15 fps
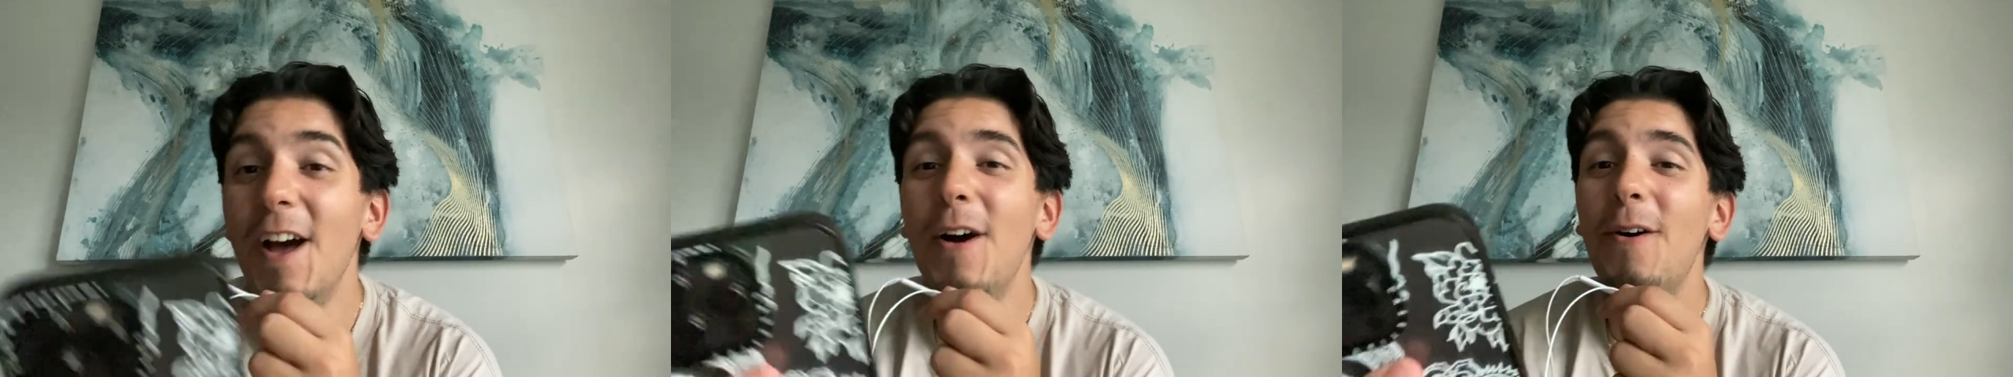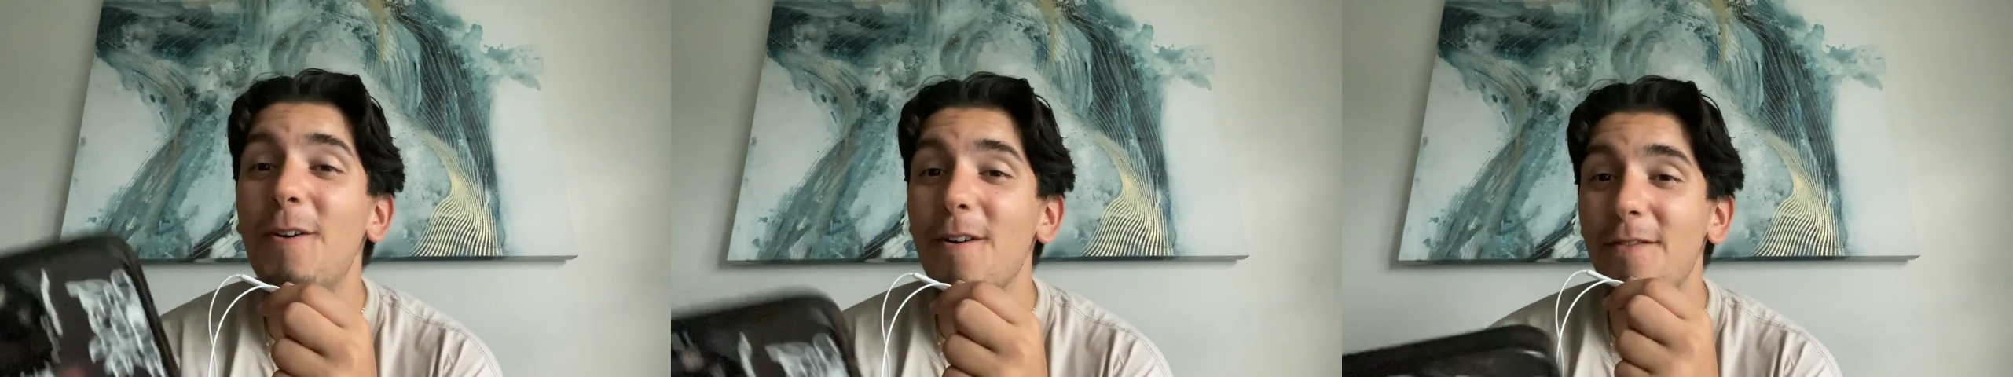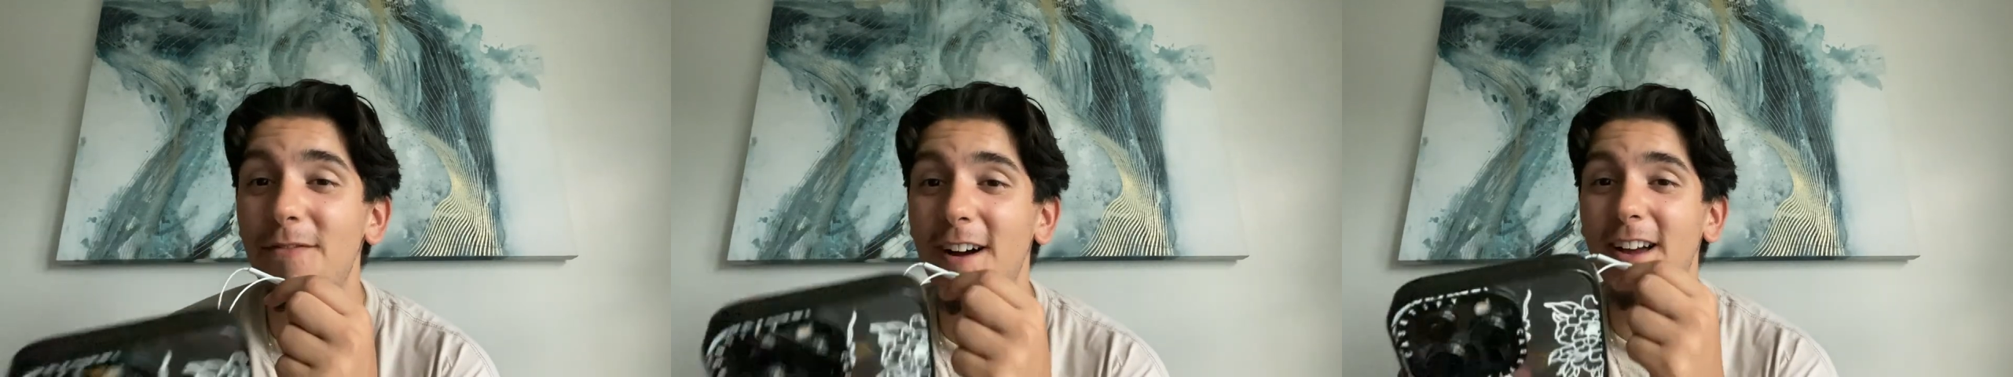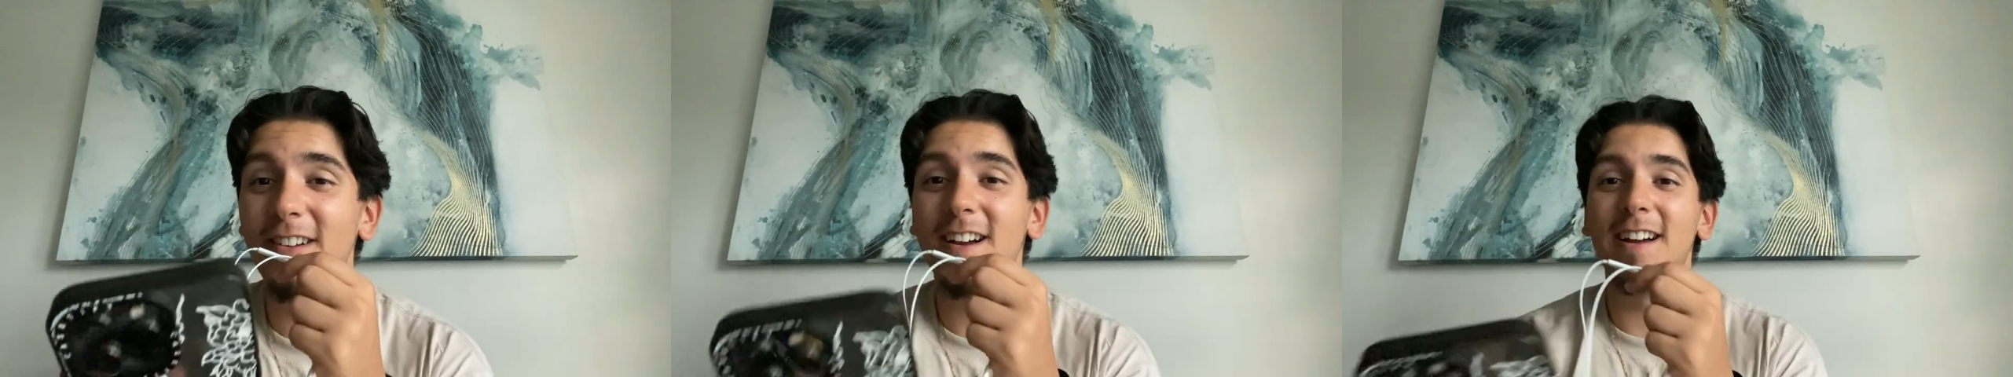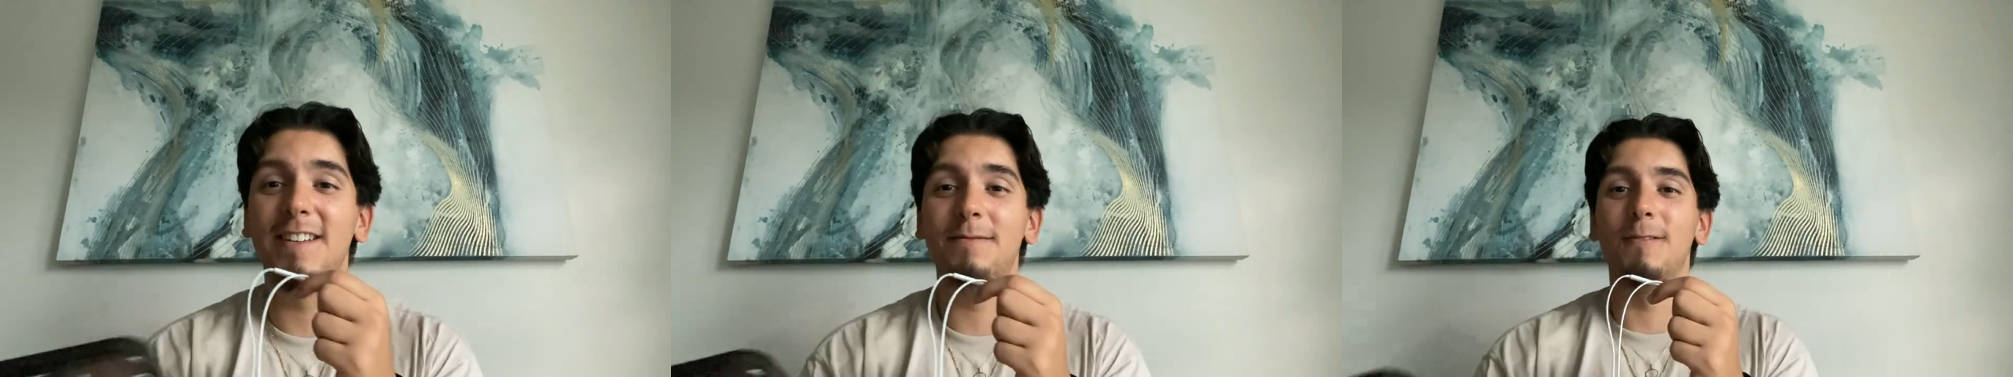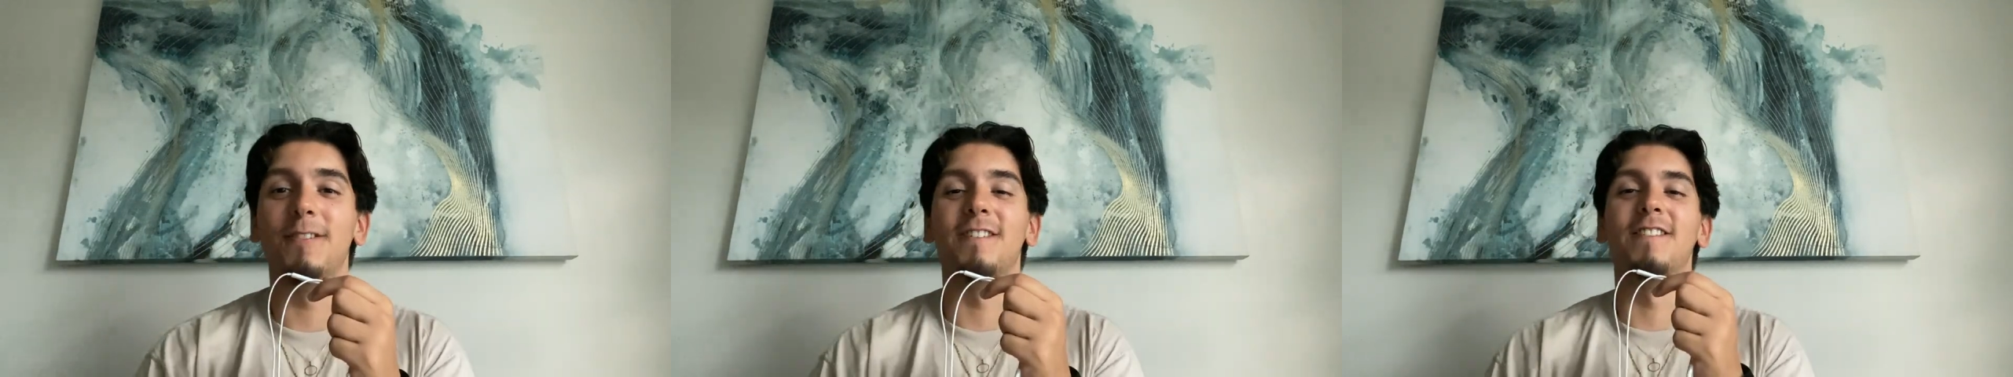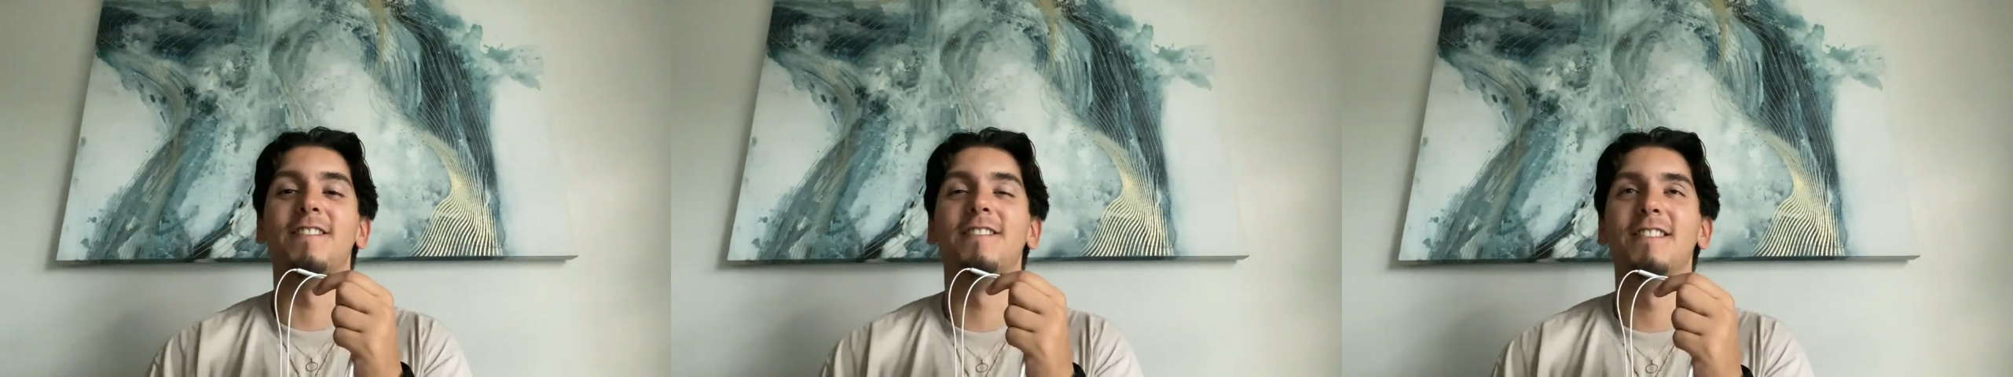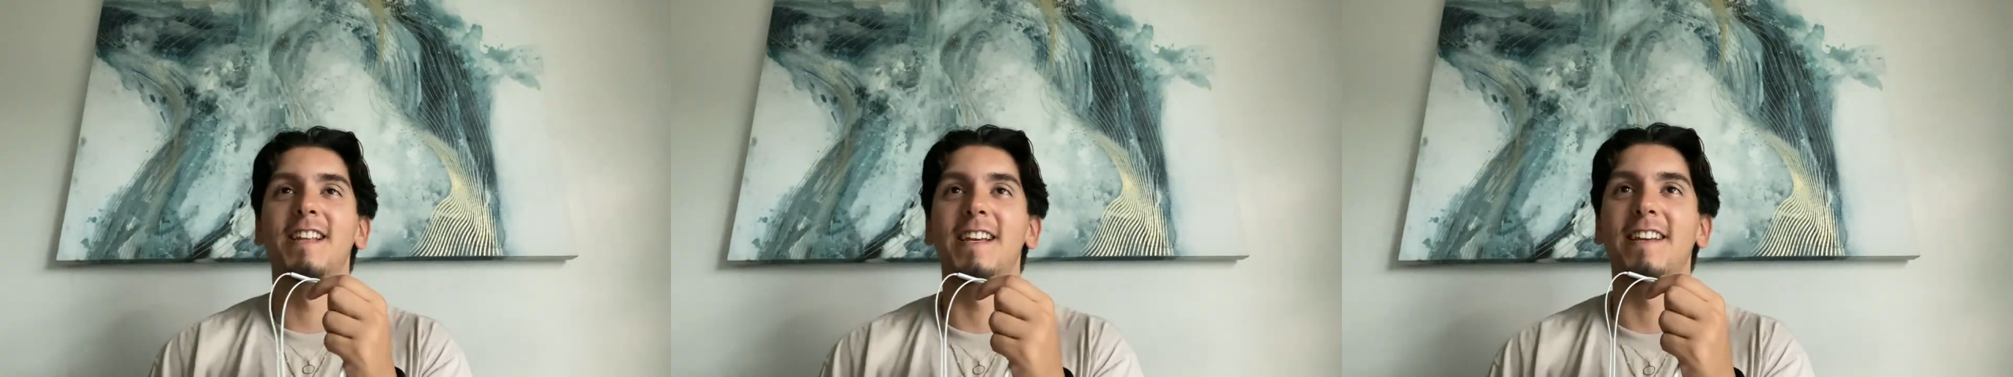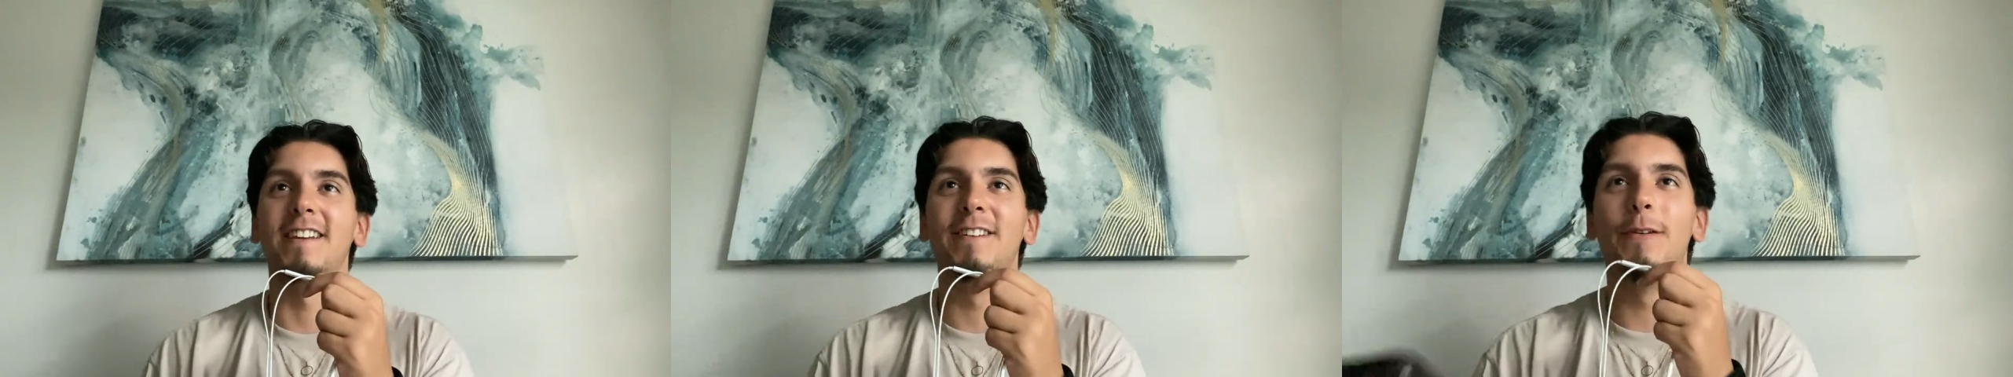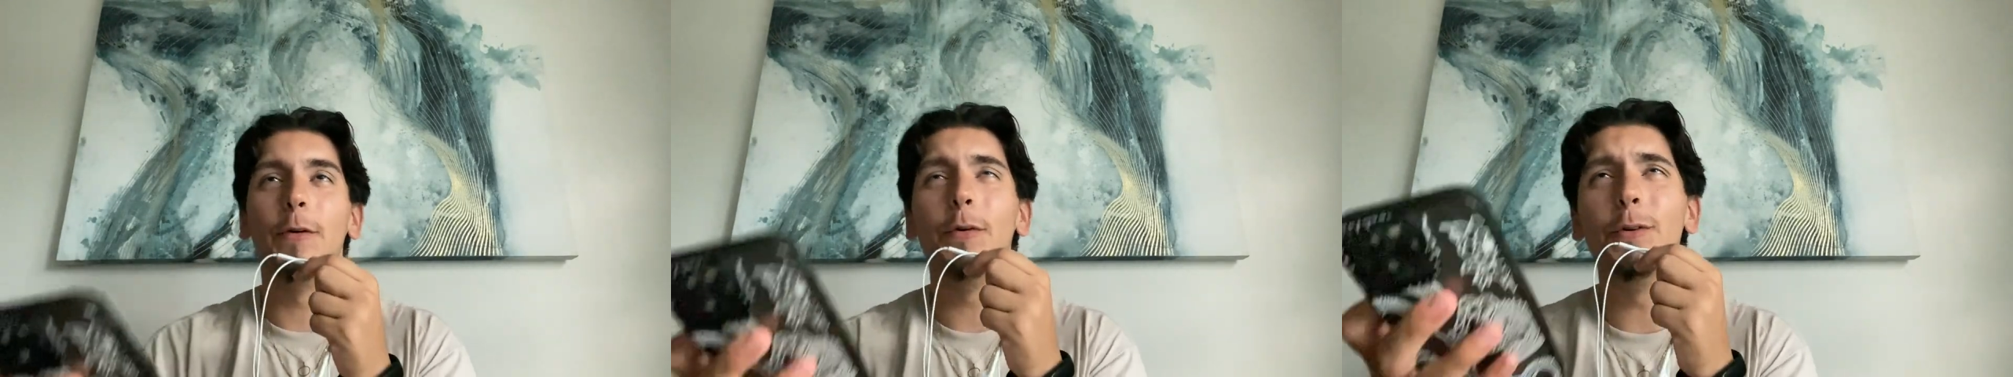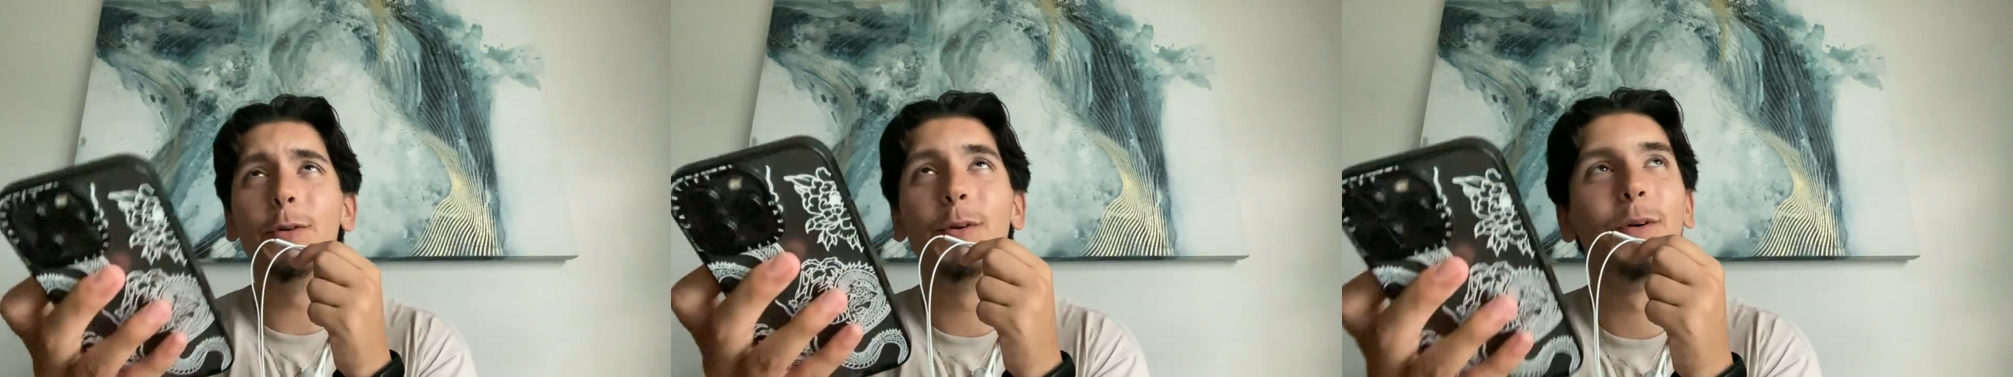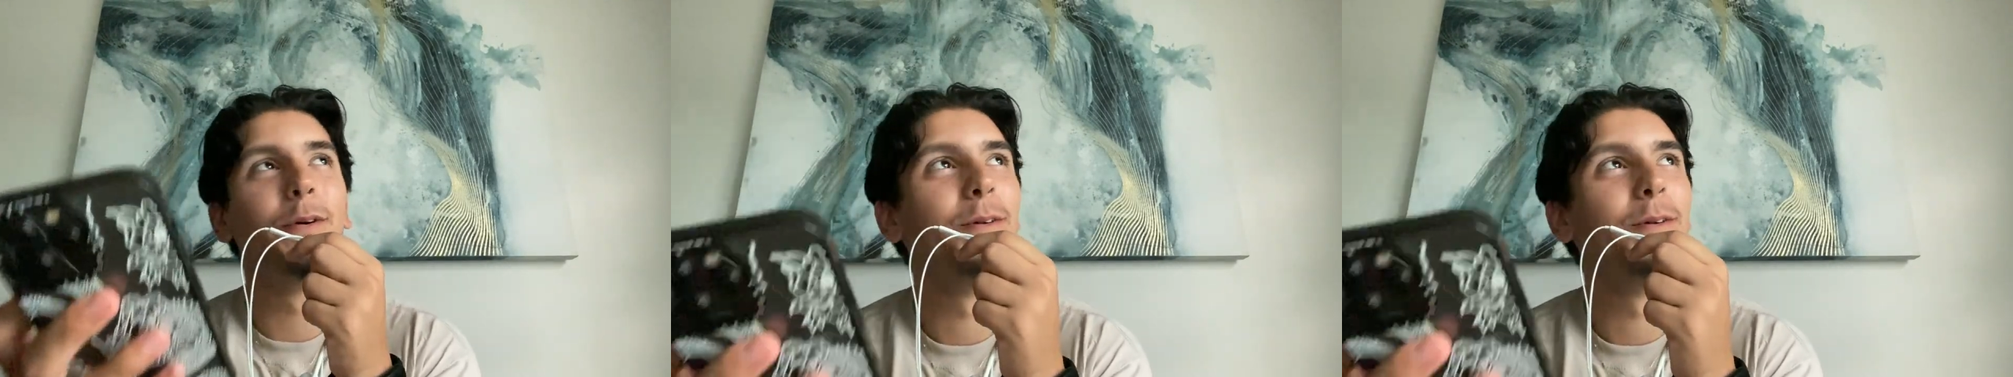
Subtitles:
or a Five Guys burger. Like, whew.